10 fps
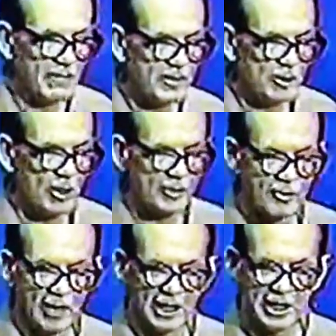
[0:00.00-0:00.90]
If you
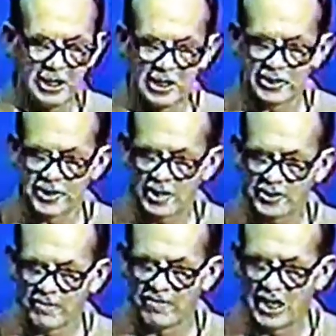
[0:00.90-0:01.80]
are training in
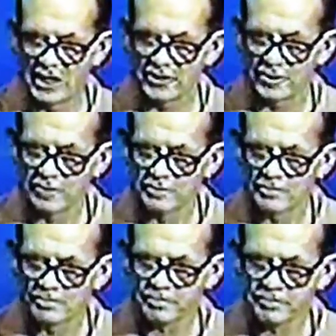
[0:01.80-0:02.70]
such a fashion